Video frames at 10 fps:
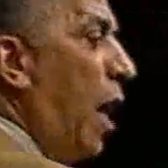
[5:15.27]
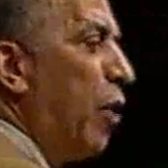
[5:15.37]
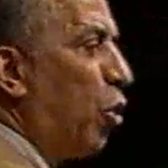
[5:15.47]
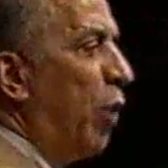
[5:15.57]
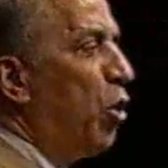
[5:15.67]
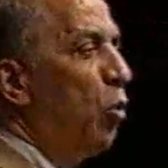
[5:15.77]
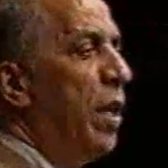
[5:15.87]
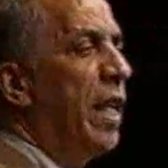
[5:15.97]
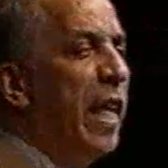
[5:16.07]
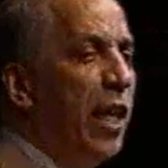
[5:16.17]
contrary to what you
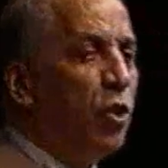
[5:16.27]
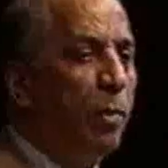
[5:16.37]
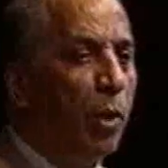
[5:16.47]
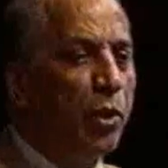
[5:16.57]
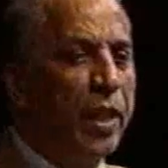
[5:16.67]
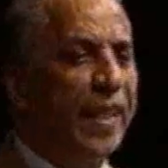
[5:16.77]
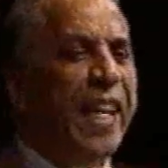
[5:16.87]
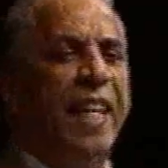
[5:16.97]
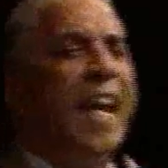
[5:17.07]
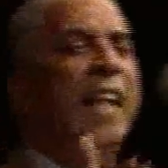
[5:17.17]
read in the history books, they
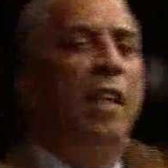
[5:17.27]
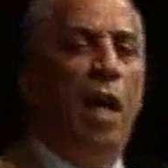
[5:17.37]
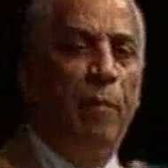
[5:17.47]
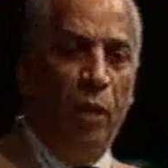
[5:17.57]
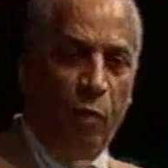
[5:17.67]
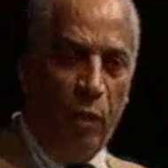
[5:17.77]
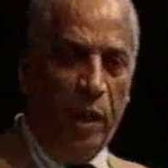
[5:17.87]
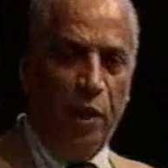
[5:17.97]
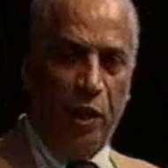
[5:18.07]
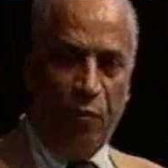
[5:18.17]
did not come here for
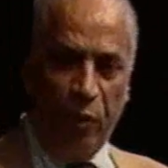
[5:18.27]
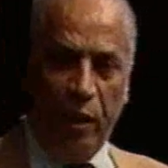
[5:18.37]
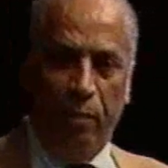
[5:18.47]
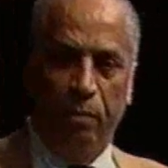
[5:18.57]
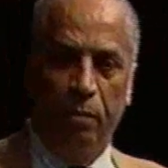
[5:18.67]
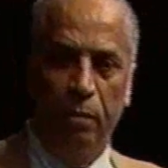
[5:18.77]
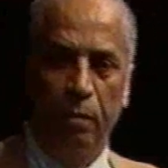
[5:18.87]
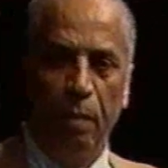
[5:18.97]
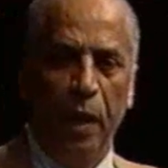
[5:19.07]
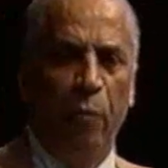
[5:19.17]
religious freedom.
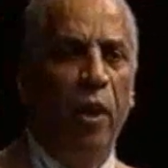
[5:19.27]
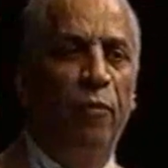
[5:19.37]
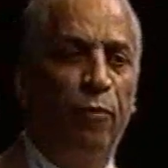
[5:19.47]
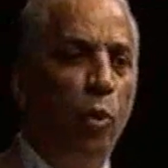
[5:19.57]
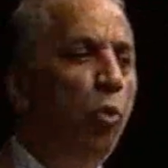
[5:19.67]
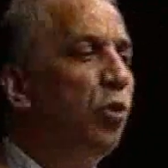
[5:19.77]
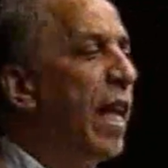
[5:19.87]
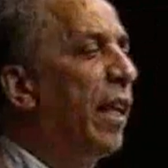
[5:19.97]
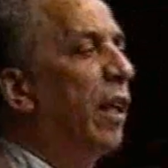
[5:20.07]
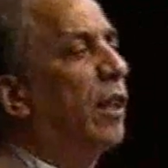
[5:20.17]
They weren't fools.
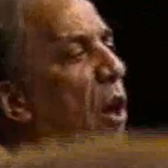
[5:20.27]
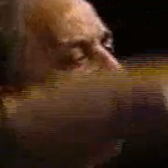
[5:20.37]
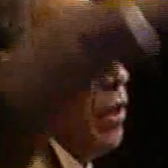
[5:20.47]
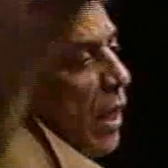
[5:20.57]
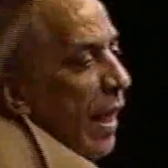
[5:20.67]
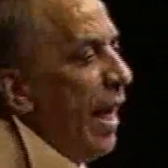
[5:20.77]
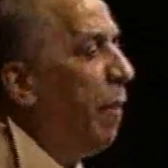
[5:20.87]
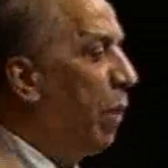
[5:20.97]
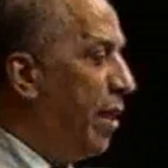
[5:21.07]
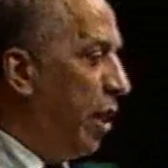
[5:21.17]
They could have gone any
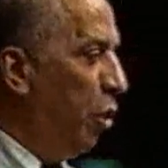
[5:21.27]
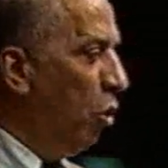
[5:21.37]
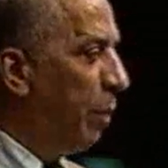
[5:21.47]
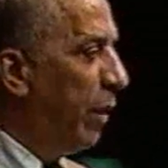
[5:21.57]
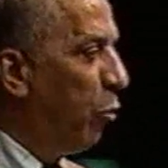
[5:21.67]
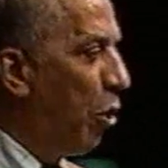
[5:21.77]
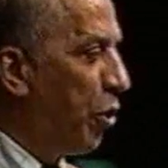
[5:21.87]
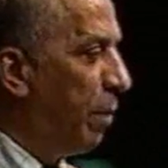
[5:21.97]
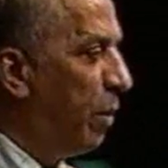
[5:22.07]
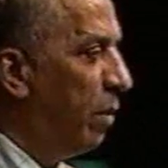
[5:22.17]
place in Europe and
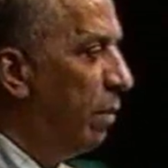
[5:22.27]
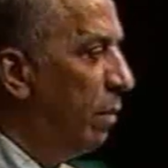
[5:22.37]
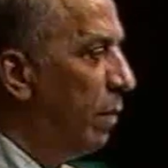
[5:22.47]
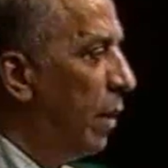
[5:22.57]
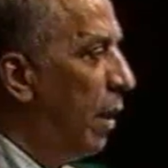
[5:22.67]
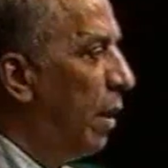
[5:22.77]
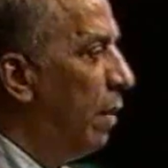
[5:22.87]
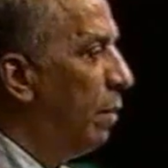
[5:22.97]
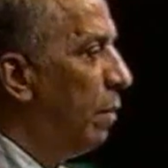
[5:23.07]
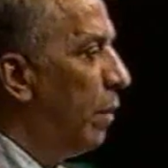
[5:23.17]
worshiped.
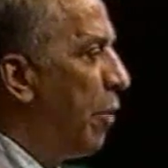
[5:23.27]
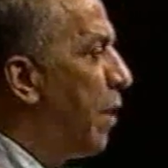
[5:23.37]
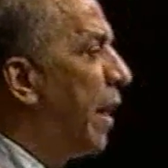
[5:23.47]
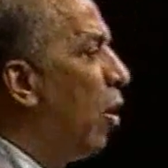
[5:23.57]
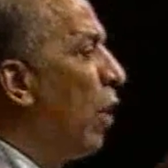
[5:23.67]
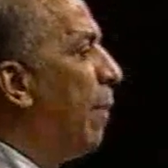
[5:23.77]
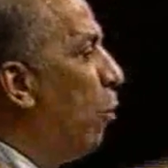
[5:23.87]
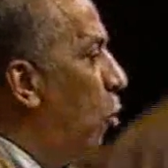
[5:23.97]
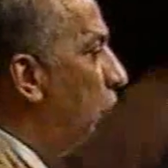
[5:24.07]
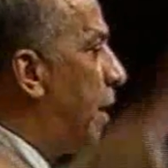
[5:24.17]
There was no but
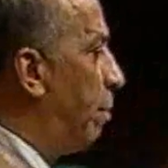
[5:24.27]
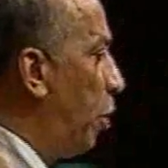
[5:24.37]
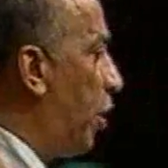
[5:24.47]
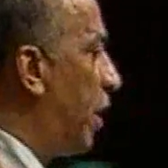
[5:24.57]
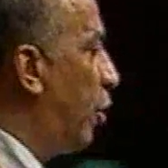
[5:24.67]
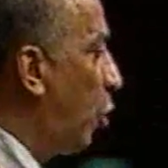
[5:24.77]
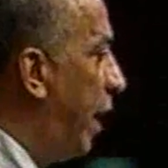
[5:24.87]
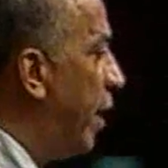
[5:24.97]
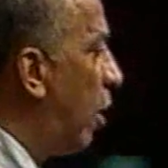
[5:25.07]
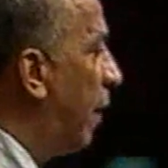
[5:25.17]
woods and bushes and
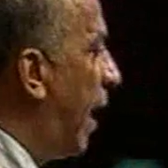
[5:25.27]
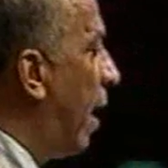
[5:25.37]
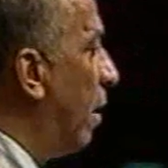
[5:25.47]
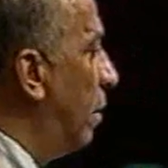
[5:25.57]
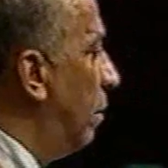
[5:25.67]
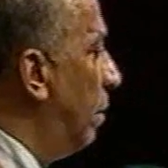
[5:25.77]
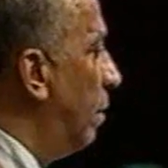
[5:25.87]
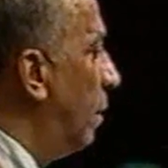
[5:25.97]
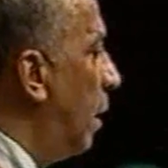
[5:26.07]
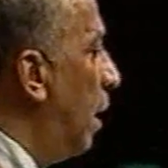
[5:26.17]
trees over there.
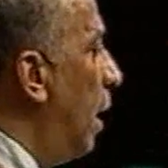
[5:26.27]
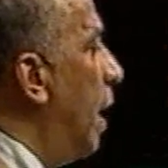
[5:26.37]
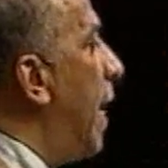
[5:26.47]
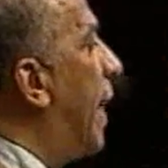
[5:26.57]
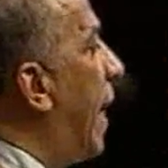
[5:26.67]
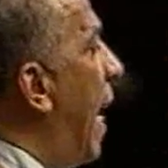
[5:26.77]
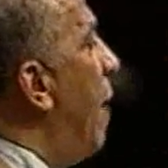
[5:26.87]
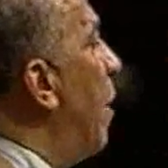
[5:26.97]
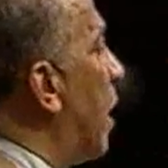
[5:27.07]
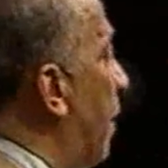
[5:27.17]
They
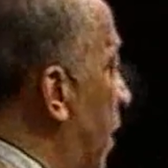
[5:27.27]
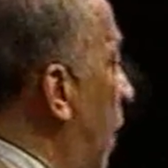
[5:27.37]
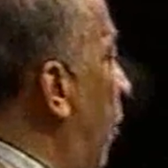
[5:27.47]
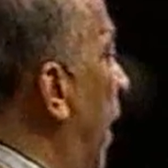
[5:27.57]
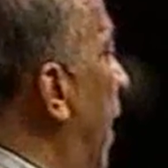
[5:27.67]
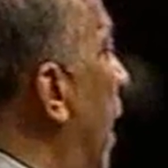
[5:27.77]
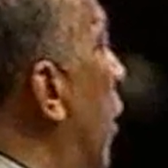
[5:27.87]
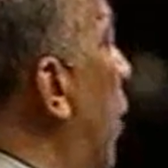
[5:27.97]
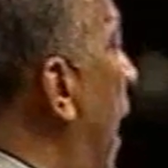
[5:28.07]
came here specifically to